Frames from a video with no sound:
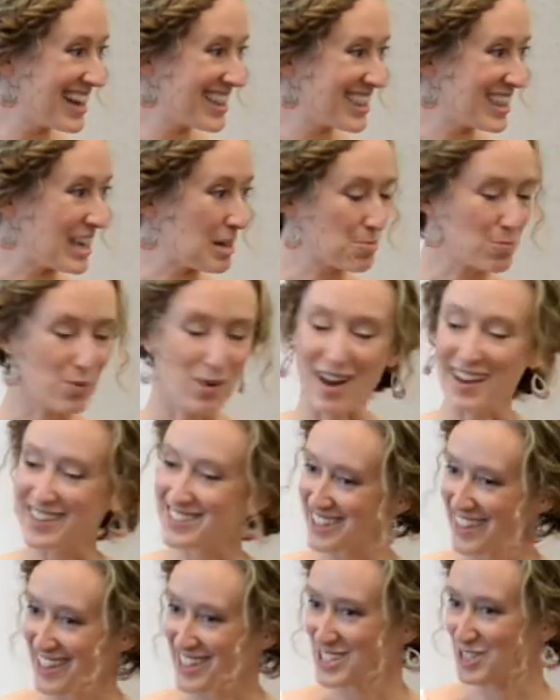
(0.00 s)
that
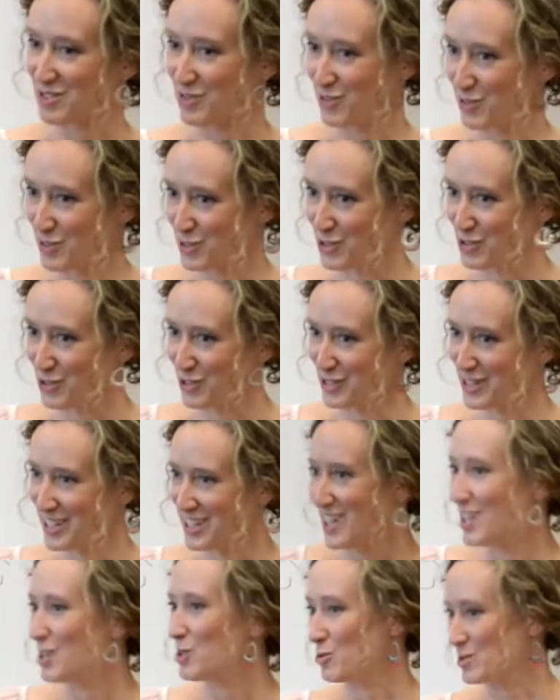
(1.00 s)
processed food
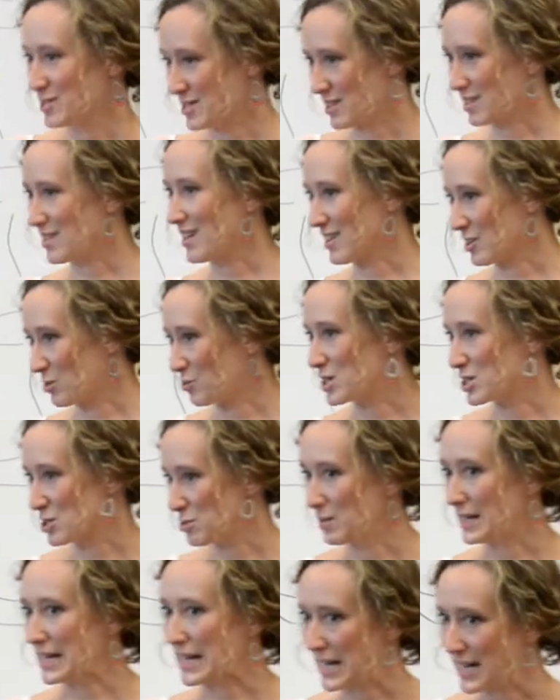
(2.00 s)
was the thing that we should
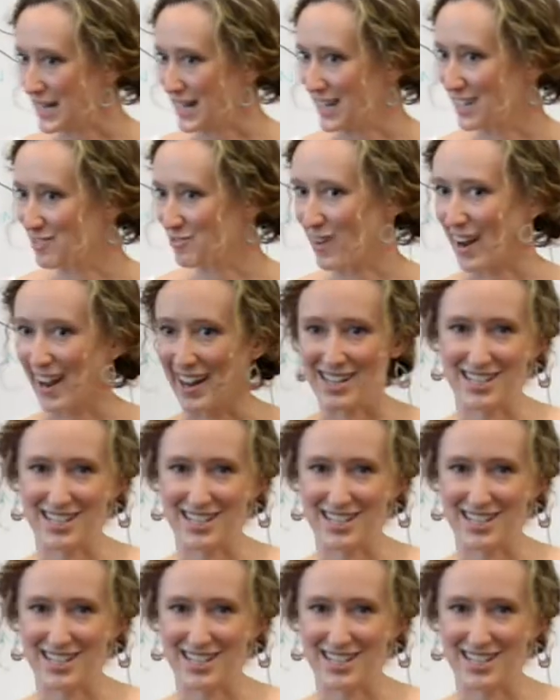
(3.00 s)
be eating, right?